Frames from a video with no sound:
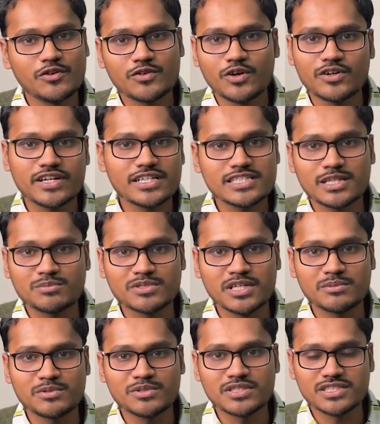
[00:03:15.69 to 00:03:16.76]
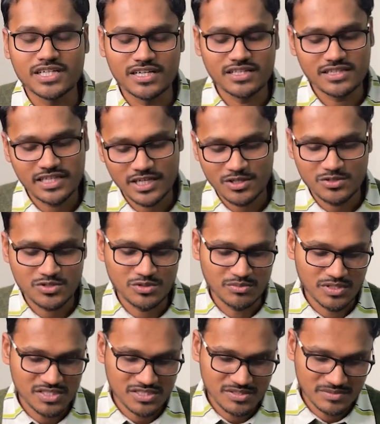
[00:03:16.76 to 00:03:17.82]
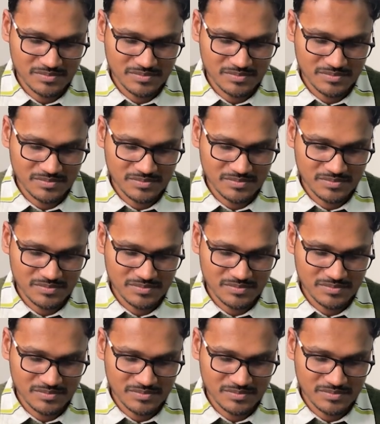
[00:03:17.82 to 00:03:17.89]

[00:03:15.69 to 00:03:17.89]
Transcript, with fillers: have not yet subscribed to the channel. Thank you so much.